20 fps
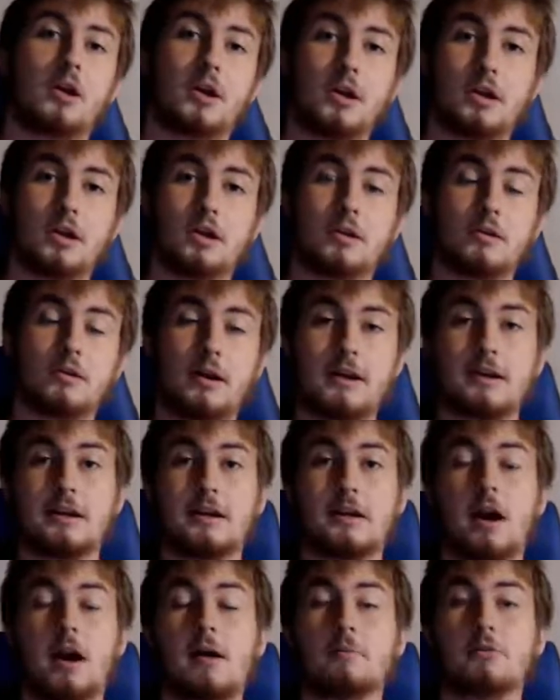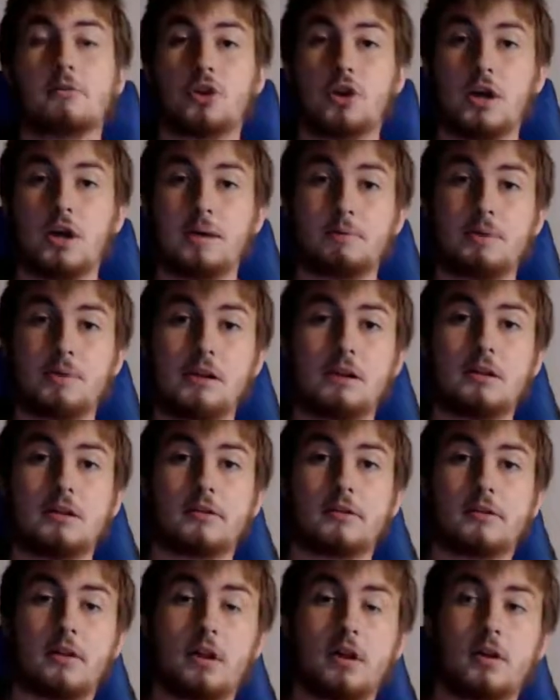So any Cup
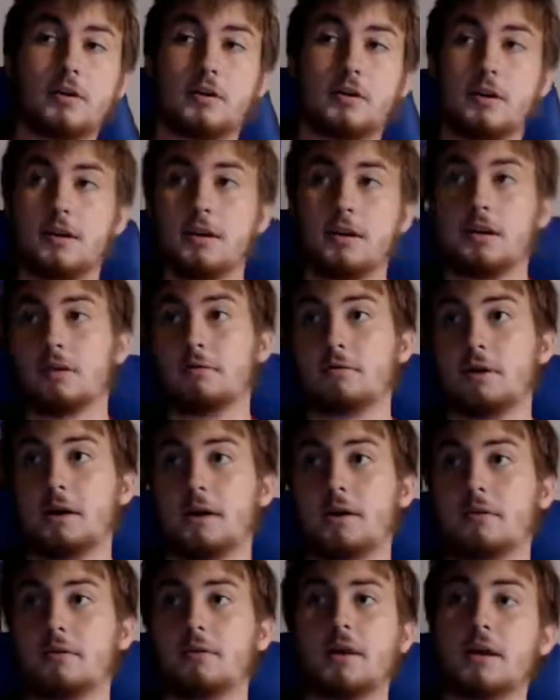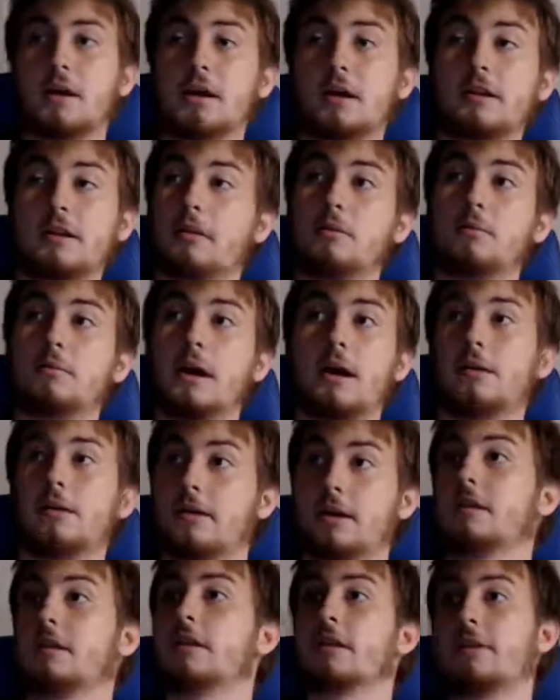champion locked in as well. I guess that would be how
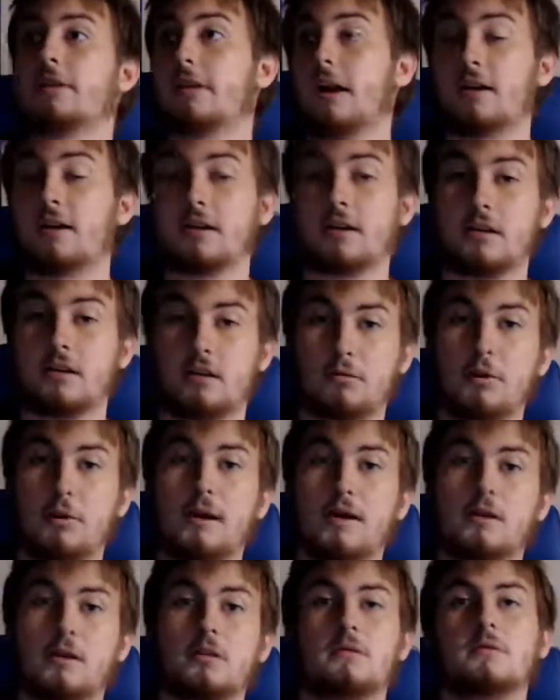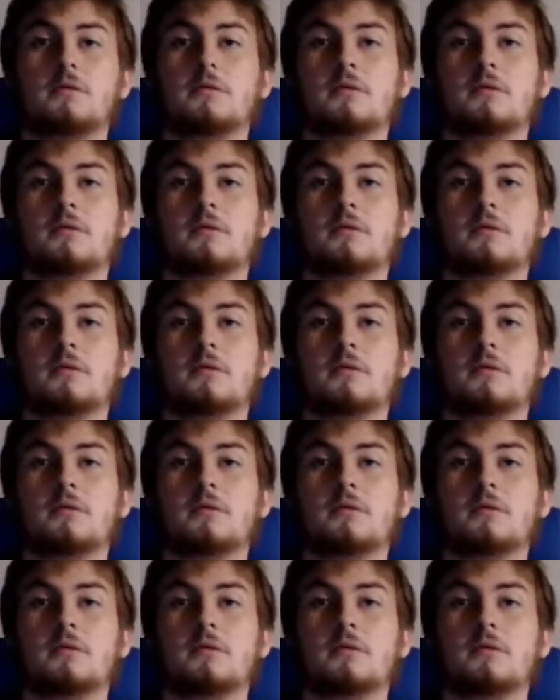Kenseth got in as well,